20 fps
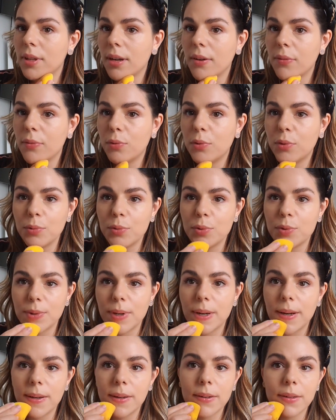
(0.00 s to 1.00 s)
have to
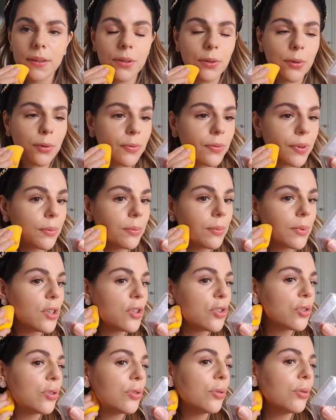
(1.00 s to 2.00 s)
drag your
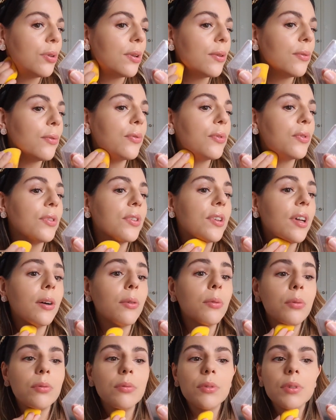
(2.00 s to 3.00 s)
foundation all over
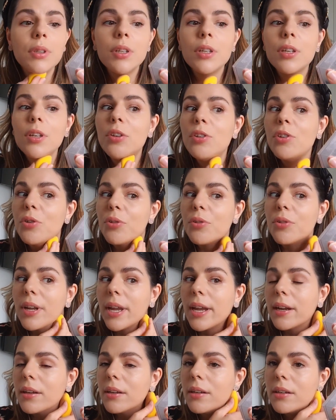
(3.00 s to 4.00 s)
down your
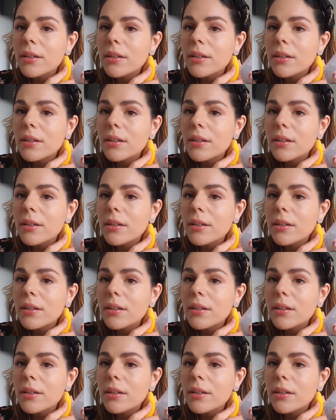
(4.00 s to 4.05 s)
neck,